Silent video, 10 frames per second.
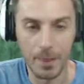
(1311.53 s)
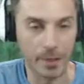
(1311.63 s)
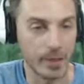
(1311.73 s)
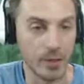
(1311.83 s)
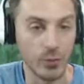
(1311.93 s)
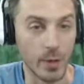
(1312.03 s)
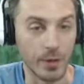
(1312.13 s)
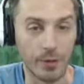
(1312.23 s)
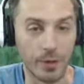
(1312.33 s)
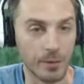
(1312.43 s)
I can't do
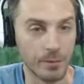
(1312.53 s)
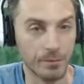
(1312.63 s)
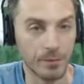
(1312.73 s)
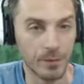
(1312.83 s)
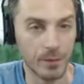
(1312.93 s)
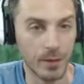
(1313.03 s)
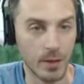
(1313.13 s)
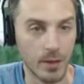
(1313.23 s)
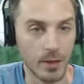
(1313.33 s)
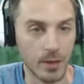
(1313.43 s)
anything.
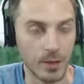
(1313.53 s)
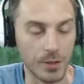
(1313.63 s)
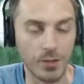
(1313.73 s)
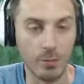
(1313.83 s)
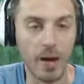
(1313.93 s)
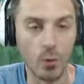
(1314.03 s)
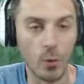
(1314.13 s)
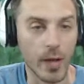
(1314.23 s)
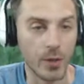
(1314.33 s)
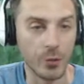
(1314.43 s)
Doesn't matter
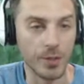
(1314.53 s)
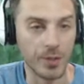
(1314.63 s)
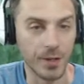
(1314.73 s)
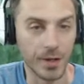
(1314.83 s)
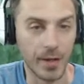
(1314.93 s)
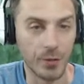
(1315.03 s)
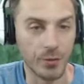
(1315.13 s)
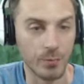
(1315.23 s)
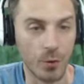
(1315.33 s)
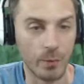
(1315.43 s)
what I do, he's going to KO
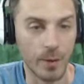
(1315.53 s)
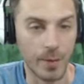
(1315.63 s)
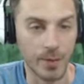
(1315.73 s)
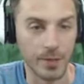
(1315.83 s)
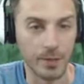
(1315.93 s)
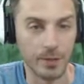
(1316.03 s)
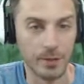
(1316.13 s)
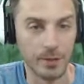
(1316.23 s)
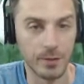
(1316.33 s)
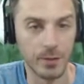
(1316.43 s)
this Pokemon, that's it.
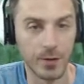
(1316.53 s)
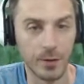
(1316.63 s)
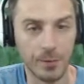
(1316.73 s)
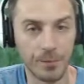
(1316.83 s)
So,